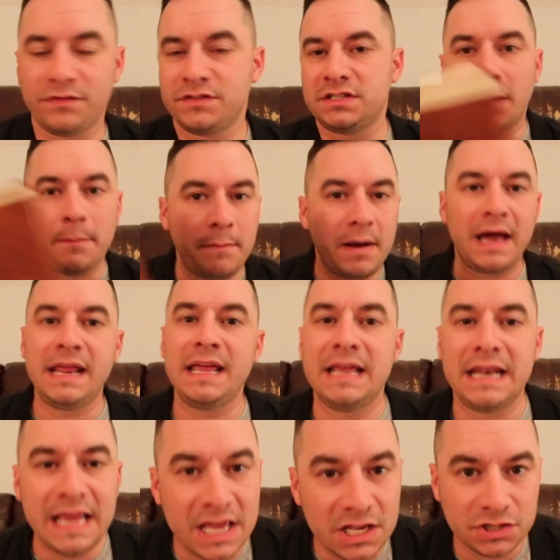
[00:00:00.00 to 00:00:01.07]
if somebody
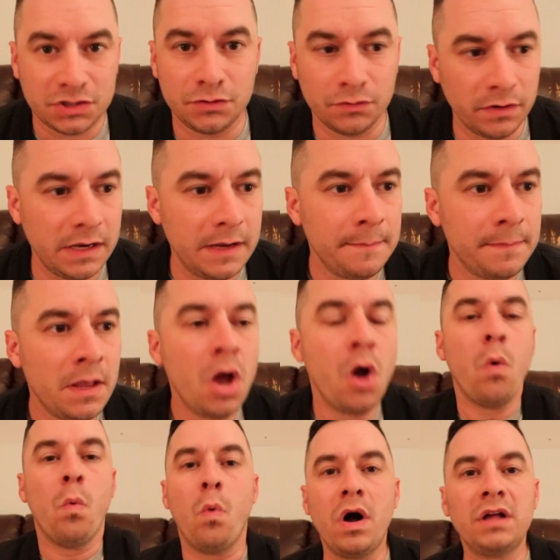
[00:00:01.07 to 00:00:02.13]
in history
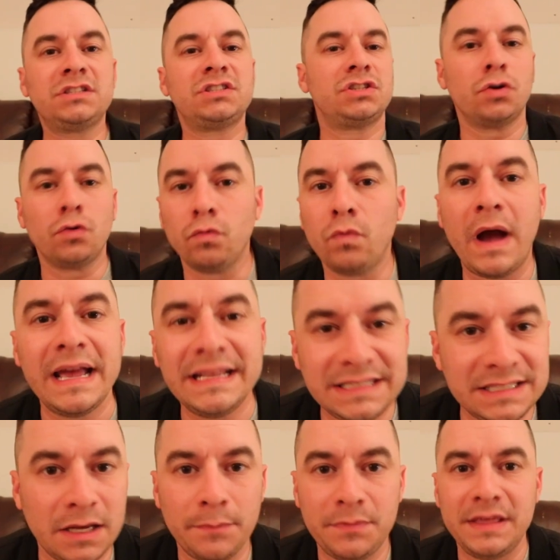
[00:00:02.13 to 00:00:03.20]
wants to write
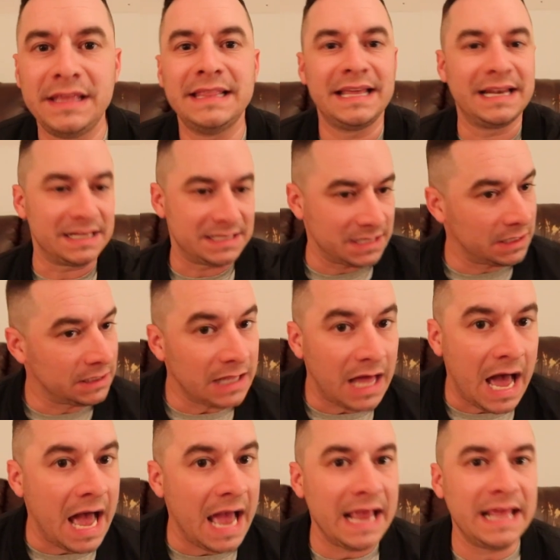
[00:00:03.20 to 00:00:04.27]
something that is a
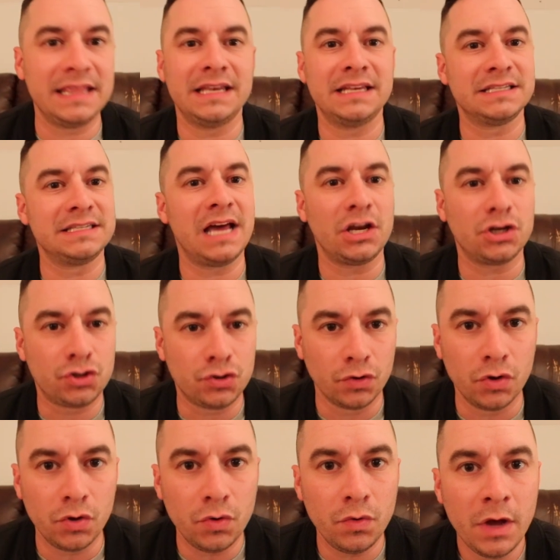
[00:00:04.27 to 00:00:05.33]
lie and that is not
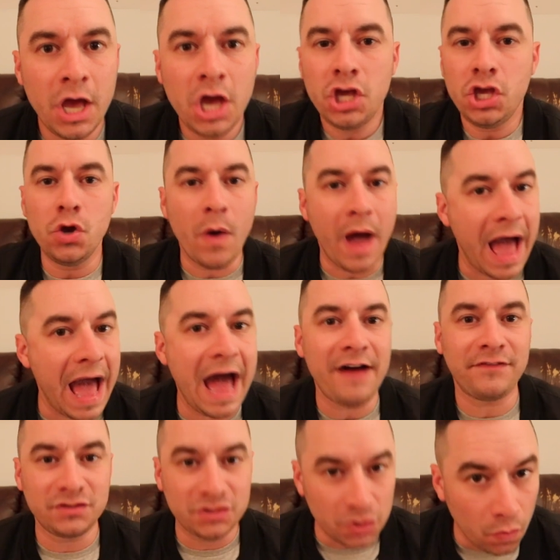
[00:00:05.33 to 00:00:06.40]
true, you
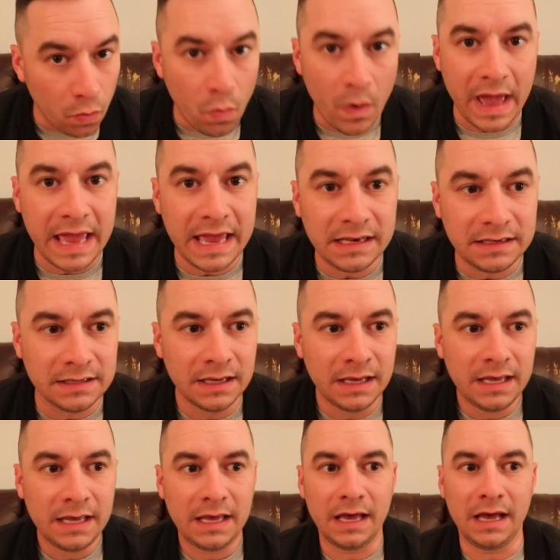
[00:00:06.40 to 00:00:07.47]
have to wait
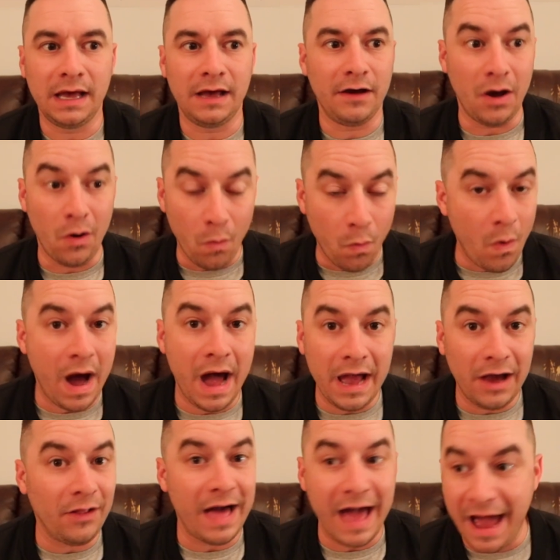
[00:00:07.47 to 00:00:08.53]
a
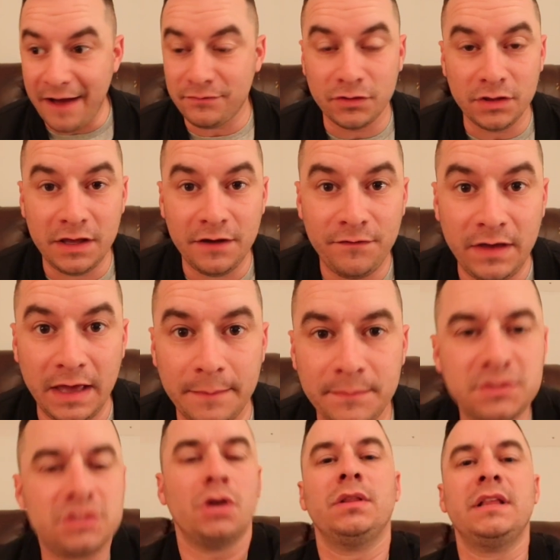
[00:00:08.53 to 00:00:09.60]
while after the
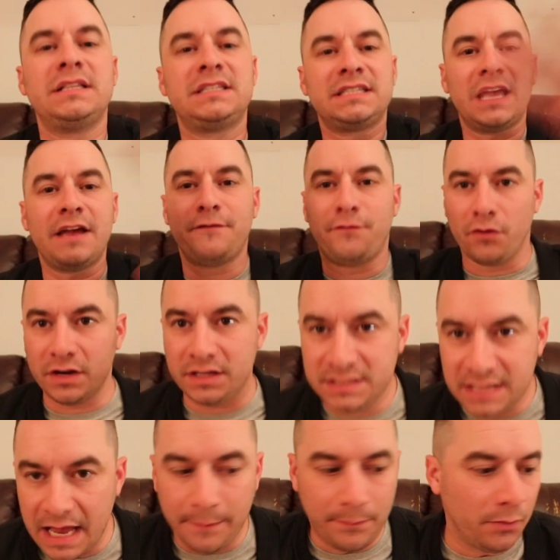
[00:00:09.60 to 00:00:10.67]
event. So let's say, for
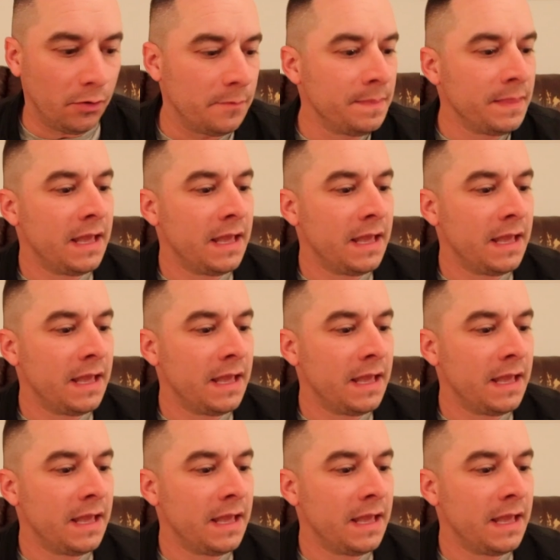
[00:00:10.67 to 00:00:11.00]
example,